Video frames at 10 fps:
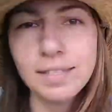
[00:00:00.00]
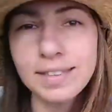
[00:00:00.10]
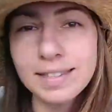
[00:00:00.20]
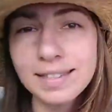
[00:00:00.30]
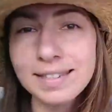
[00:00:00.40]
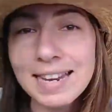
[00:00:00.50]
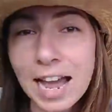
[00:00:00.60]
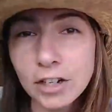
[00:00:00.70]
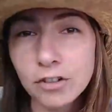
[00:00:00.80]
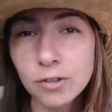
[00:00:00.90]
This
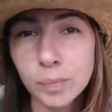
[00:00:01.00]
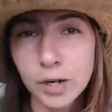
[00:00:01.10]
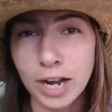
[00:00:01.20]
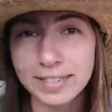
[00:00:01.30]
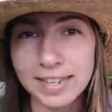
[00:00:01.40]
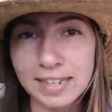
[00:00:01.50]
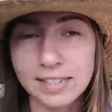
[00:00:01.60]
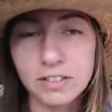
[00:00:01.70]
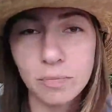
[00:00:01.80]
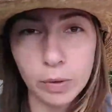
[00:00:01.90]
natural
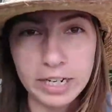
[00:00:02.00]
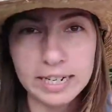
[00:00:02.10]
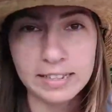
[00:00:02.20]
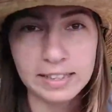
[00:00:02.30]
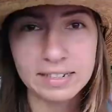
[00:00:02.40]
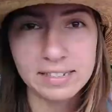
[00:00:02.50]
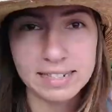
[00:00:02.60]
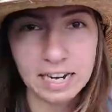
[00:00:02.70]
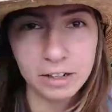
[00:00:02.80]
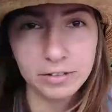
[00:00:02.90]
process of breaking things
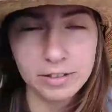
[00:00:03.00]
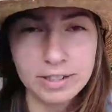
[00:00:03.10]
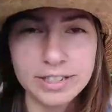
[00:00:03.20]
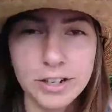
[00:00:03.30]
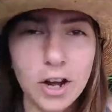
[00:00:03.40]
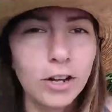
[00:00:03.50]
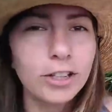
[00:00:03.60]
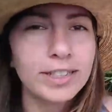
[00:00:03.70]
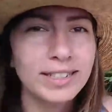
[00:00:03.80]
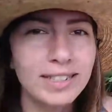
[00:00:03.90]
down is
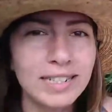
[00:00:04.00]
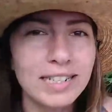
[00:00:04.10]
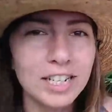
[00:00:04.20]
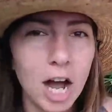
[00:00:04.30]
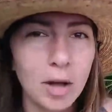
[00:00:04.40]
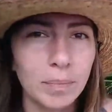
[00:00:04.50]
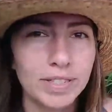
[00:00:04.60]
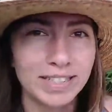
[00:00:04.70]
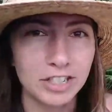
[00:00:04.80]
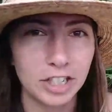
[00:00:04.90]
called
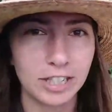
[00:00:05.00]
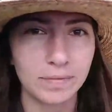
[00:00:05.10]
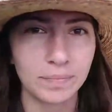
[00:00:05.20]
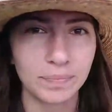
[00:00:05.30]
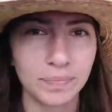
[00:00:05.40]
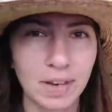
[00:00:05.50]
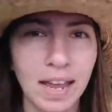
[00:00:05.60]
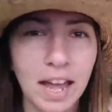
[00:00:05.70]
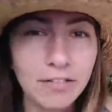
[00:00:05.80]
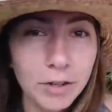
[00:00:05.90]
decomposition.
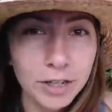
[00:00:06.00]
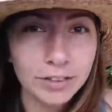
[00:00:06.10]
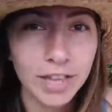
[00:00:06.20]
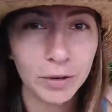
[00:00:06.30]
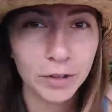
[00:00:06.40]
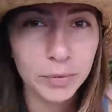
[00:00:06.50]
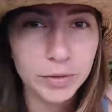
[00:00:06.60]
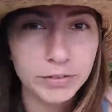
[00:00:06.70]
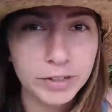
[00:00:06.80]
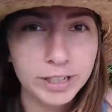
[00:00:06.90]
Have you heard that word
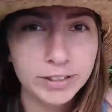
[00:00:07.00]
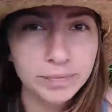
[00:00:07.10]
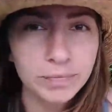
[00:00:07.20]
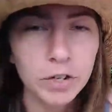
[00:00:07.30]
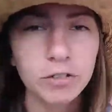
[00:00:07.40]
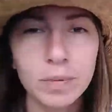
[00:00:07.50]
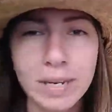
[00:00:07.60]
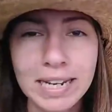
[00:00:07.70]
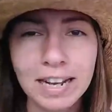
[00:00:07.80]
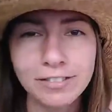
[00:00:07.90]
before?
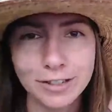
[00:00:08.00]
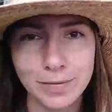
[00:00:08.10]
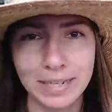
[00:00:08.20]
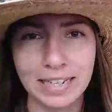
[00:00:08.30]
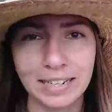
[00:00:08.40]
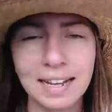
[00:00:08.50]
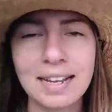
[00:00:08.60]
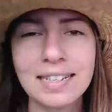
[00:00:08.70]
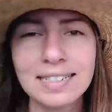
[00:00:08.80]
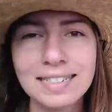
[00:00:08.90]
Repeat after me.
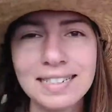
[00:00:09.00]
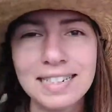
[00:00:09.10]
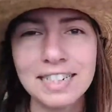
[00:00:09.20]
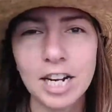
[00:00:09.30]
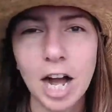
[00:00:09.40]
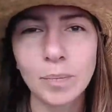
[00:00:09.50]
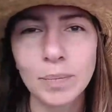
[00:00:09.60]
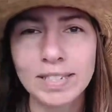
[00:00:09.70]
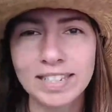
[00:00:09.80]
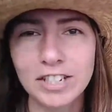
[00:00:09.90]

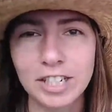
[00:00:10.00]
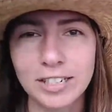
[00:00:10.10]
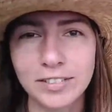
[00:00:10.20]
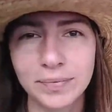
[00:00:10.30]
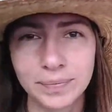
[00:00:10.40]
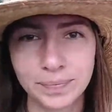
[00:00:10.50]
Decomposition.